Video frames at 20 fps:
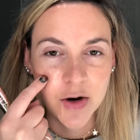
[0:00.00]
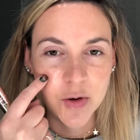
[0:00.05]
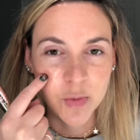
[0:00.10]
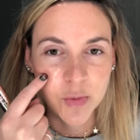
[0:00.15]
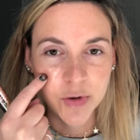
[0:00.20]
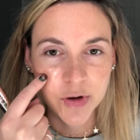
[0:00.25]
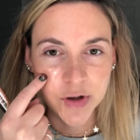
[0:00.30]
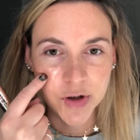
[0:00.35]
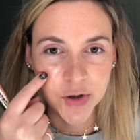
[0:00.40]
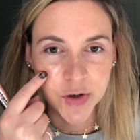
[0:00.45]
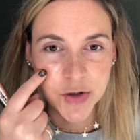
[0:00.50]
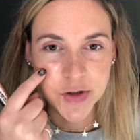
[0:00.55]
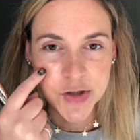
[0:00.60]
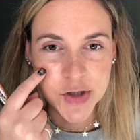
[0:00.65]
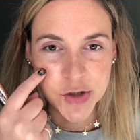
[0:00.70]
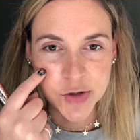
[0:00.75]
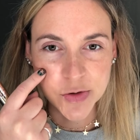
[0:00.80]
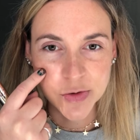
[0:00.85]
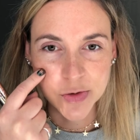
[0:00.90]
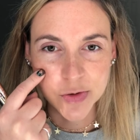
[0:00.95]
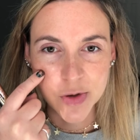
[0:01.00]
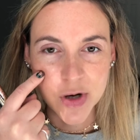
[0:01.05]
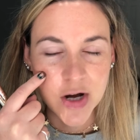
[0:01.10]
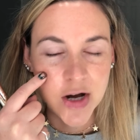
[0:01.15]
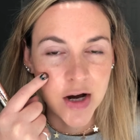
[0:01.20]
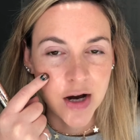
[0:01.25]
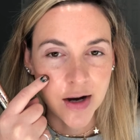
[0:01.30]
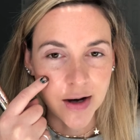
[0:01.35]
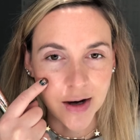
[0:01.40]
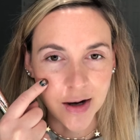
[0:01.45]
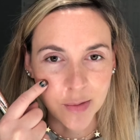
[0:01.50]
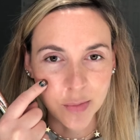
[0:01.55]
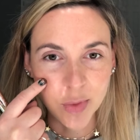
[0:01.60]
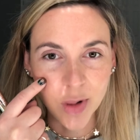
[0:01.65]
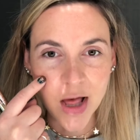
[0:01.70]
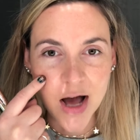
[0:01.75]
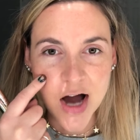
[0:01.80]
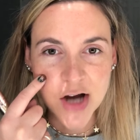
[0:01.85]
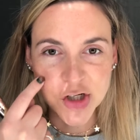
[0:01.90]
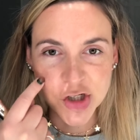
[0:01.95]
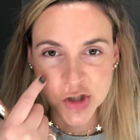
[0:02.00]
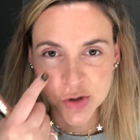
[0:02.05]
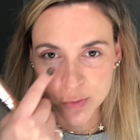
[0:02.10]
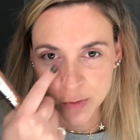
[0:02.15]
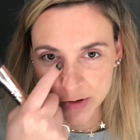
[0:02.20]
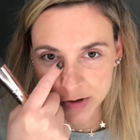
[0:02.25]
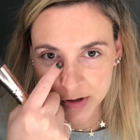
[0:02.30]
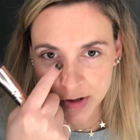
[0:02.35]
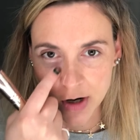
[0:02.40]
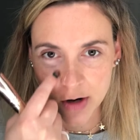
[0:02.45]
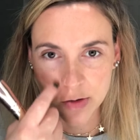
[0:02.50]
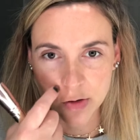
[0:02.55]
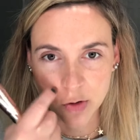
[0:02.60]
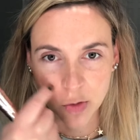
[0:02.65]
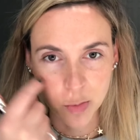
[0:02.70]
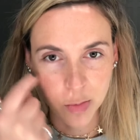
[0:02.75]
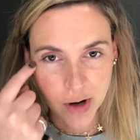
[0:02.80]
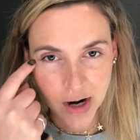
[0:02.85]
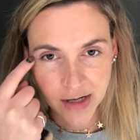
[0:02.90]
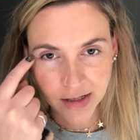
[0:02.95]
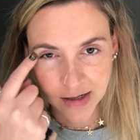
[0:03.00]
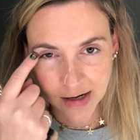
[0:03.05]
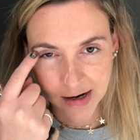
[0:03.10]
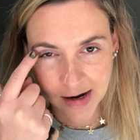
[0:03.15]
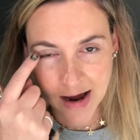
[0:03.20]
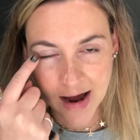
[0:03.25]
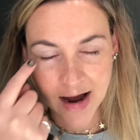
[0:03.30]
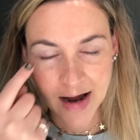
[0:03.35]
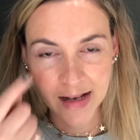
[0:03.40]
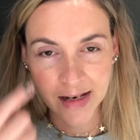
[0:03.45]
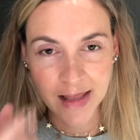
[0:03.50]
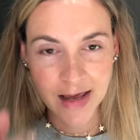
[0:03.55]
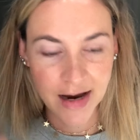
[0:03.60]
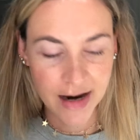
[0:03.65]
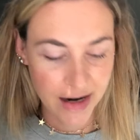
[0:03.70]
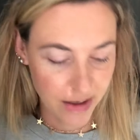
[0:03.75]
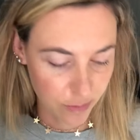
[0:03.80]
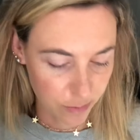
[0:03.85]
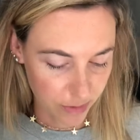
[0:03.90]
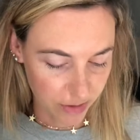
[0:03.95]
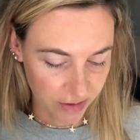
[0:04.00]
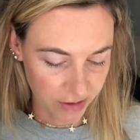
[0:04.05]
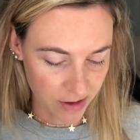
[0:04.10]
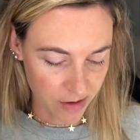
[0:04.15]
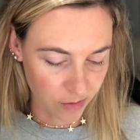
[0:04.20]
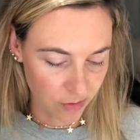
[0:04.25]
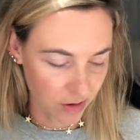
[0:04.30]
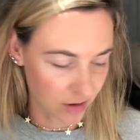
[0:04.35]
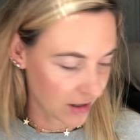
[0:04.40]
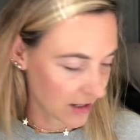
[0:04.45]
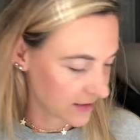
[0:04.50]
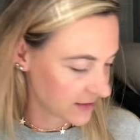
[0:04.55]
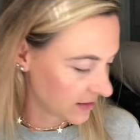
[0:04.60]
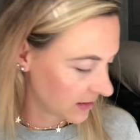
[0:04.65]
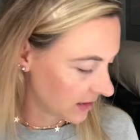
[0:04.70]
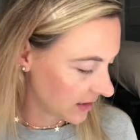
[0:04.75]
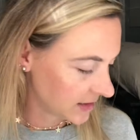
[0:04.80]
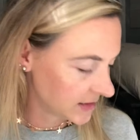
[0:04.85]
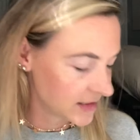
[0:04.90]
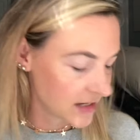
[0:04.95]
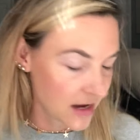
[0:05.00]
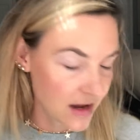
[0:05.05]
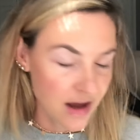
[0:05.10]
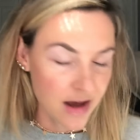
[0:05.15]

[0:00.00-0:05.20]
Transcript: we're going to do blush, we're going to do brightening highlight, we're going to do all kinds of things.